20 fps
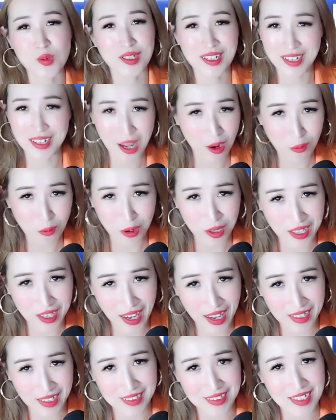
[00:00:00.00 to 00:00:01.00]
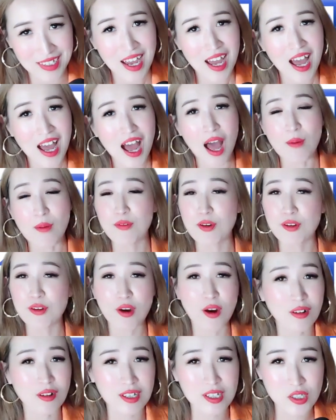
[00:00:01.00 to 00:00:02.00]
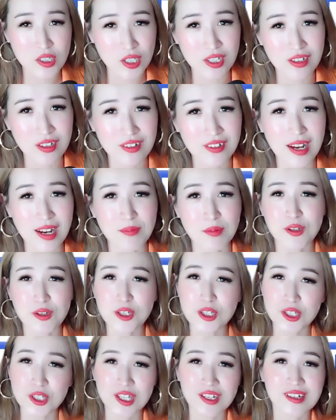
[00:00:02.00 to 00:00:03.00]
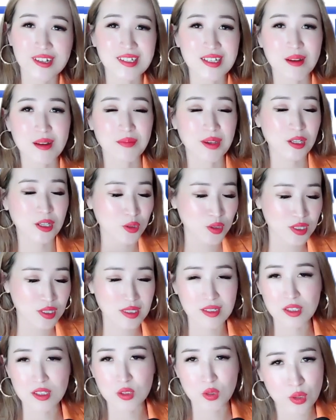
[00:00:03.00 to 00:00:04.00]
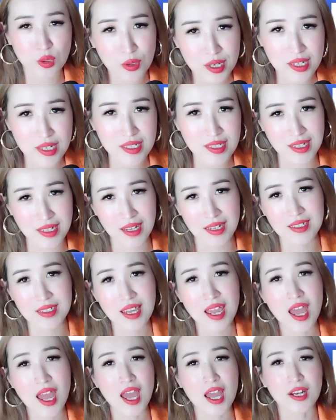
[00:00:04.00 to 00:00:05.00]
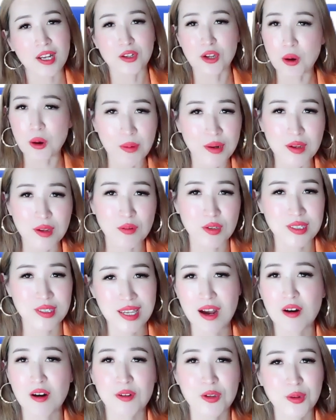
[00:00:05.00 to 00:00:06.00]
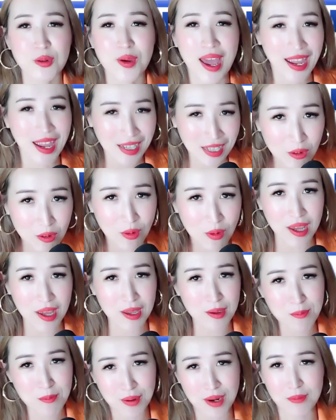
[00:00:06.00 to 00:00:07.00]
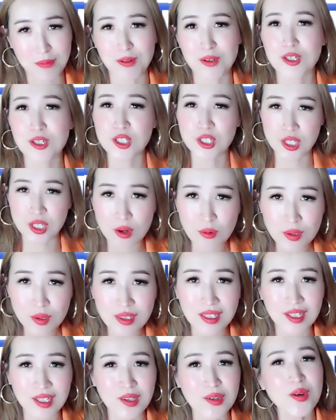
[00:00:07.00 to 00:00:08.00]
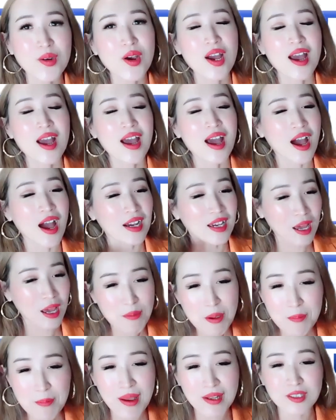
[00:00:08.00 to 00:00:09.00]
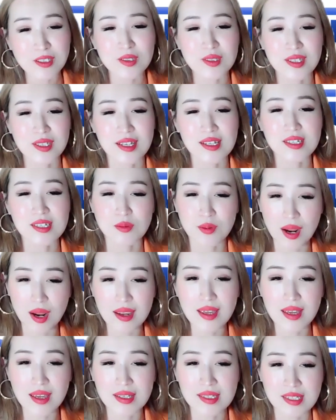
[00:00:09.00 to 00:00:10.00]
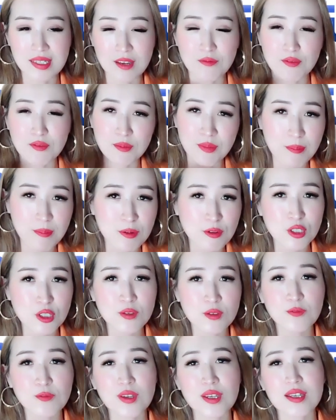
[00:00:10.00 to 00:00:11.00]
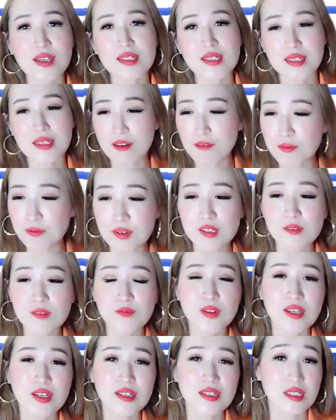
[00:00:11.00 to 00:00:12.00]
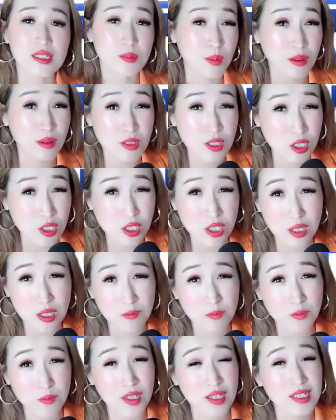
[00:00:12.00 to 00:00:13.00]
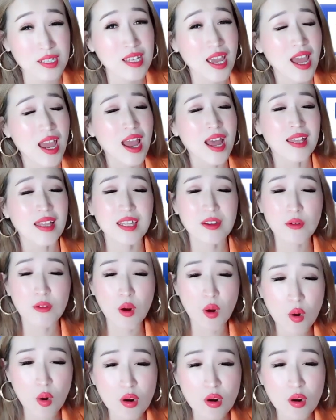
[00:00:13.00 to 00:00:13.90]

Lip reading: to run a network. And I'm very honest here. I'm going to share some interesting stories that nobody would tell you anyway, but I'm going to share with you. Coming back to this, right? Except for membership fees, conference fees, sponsorship fees, there are